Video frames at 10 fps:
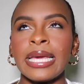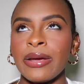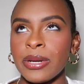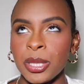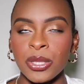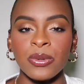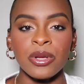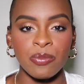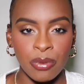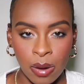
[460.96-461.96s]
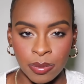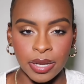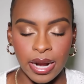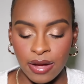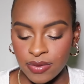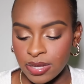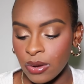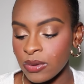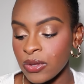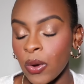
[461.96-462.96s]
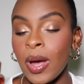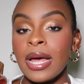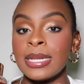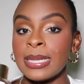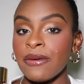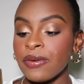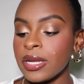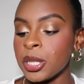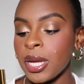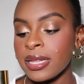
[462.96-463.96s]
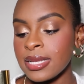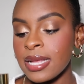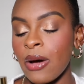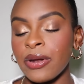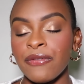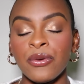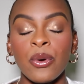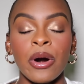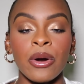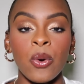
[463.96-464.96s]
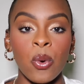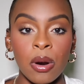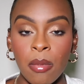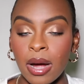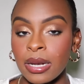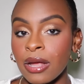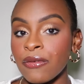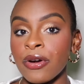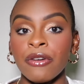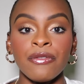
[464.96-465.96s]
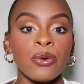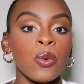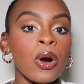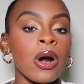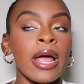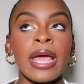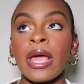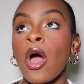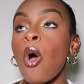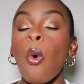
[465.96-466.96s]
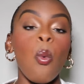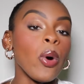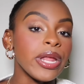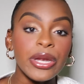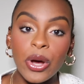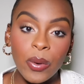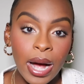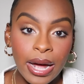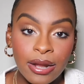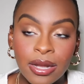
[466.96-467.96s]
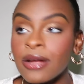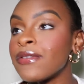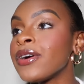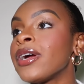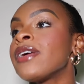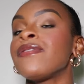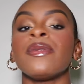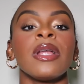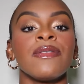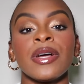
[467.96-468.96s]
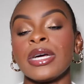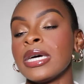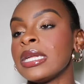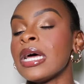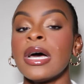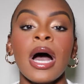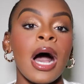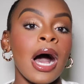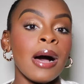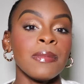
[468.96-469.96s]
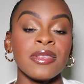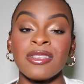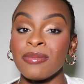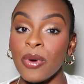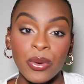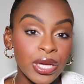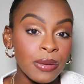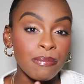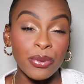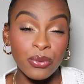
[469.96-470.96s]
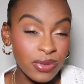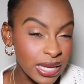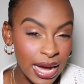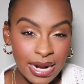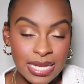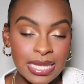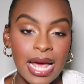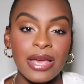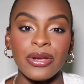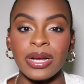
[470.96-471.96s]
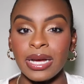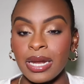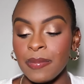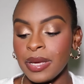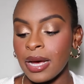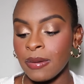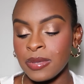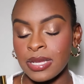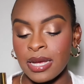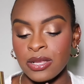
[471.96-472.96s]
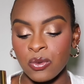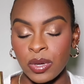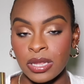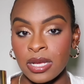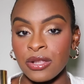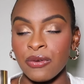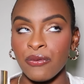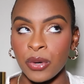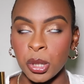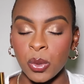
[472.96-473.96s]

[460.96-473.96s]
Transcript: guarantee you they're probably going to have a sale. So definitely check this out if you are a gourmand lover, if you are a woody note kind of lover, if you love a good smoky, boozy kind of scent, you're gonna be obsessed with this for